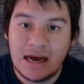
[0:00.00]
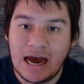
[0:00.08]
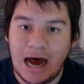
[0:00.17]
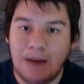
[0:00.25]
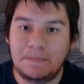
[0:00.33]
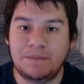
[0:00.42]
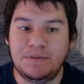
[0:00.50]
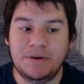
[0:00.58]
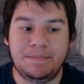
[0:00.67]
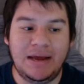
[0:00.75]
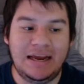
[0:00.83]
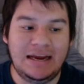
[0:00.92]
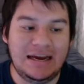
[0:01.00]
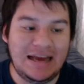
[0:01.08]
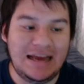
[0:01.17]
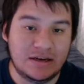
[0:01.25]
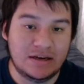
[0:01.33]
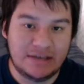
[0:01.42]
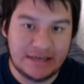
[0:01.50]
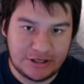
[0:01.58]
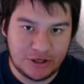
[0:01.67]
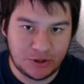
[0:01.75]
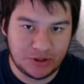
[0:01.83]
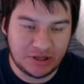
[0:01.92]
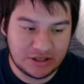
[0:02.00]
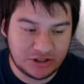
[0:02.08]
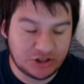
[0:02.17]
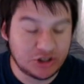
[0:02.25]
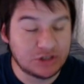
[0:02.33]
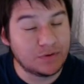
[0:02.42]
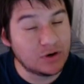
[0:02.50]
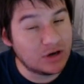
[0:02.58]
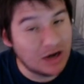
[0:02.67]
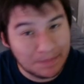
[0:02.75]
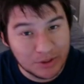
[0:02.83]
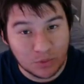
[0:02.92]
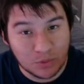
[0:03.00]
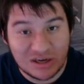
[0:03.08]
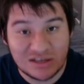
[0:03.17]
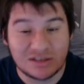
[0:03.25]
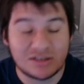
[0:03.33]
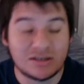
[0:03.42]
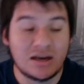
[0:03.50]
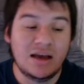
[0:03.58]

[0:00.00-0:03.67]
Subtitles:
I'm going to put Bane in the D tier list just for a couple of reasons.